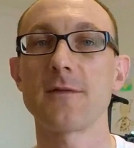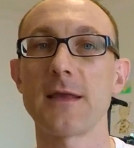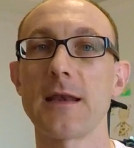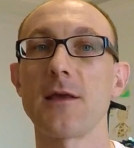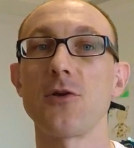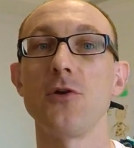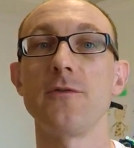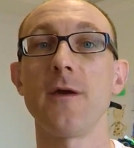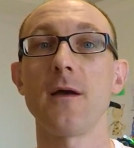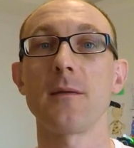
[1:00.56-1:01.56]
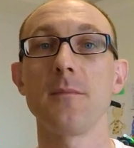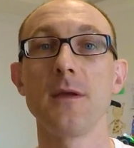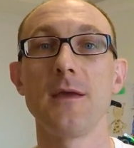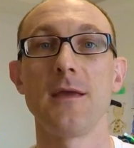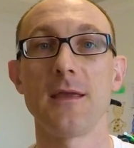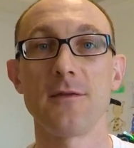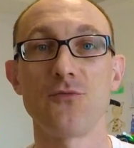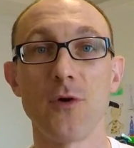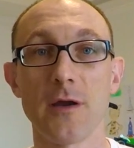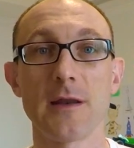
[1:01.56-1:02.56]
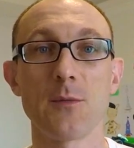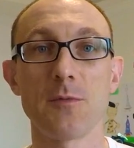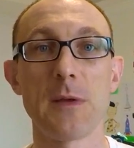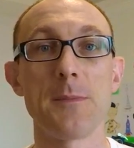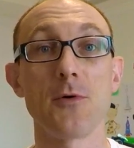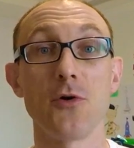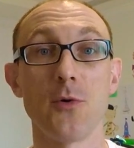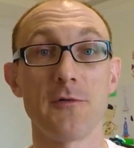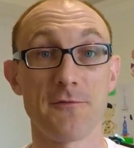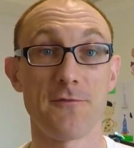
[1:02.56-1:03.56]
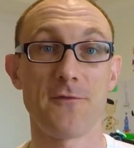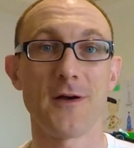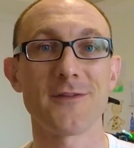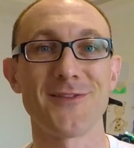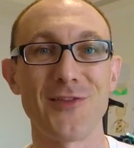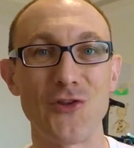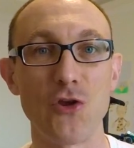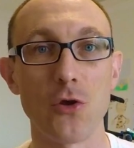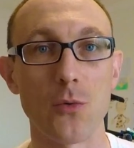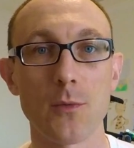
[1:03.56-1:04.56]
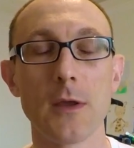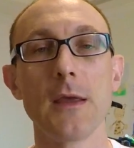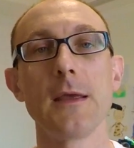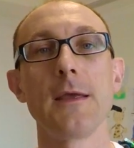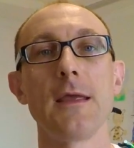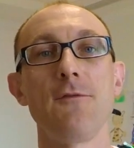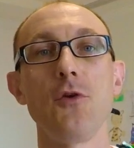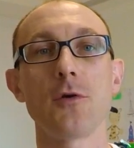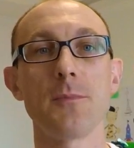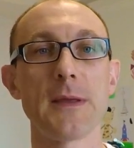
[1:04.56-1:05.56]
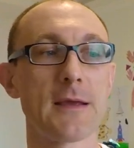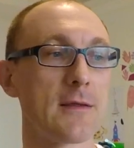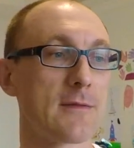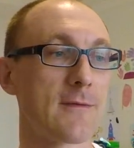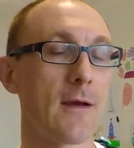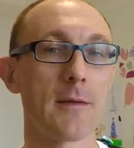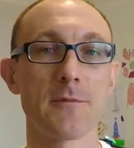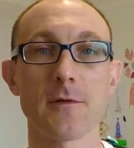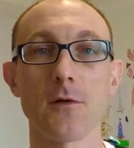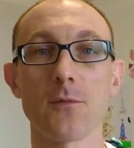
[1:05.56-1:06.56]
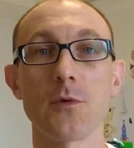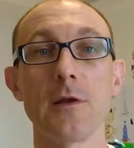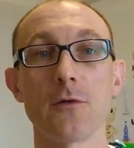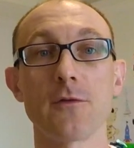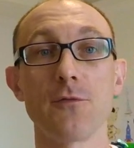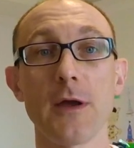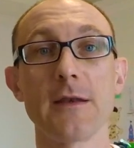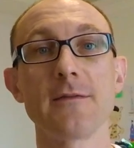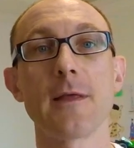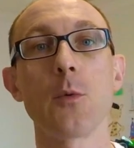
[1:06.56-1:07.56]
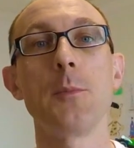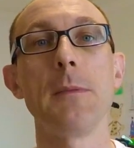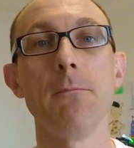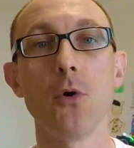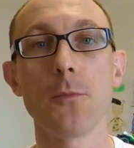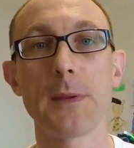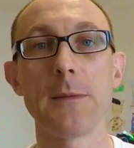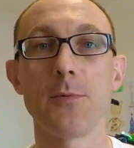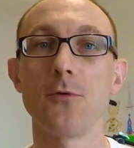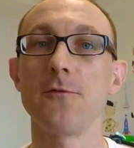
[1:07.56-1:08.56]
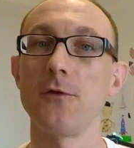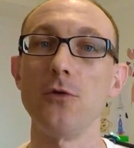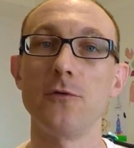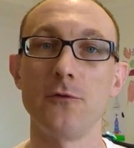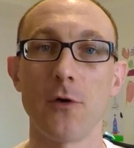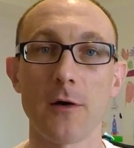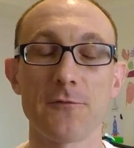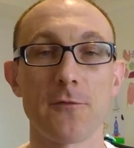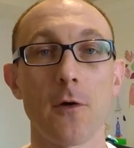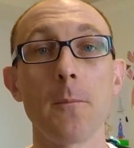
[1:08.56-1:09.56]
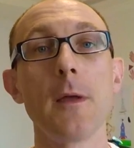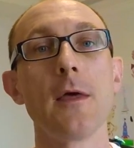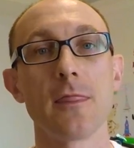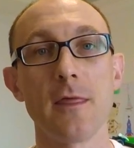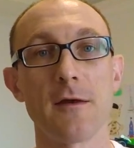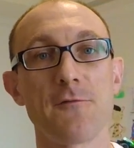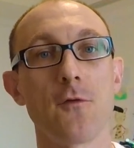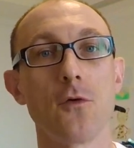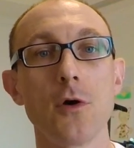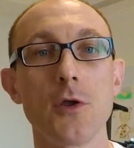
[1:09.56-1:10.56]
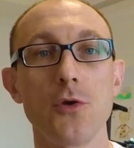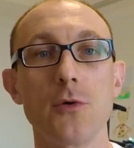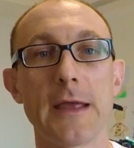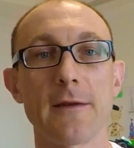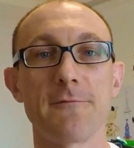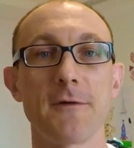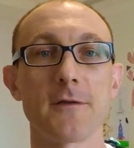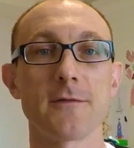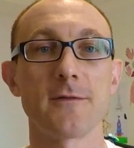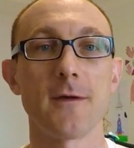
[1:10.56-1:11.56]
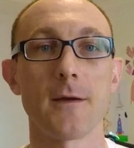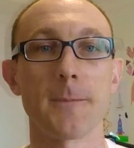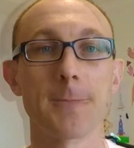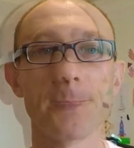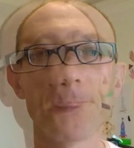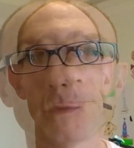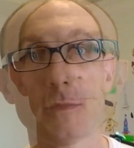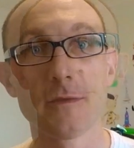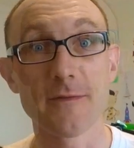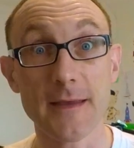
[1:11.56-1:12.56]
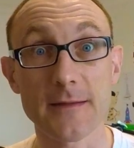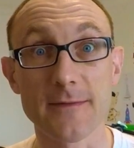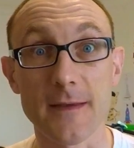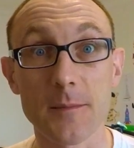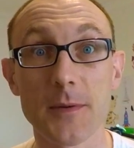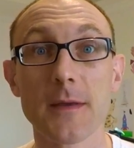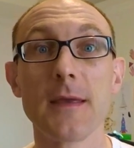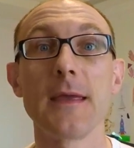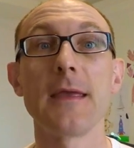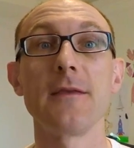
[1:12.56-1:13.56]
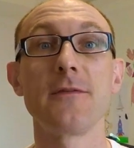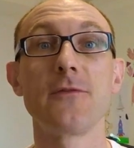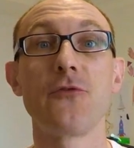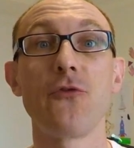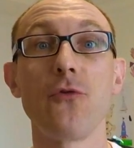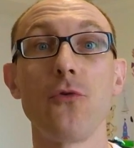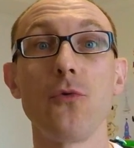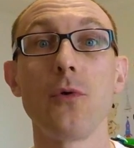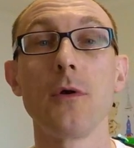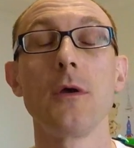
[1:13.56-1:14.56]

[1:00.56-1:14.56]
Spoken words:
to getting a good time is riding with people who are faster than you. If you can pick a time slot with lots of riders, there will be more people for you to draft from, therefore you'll get a faster time. The second tip is to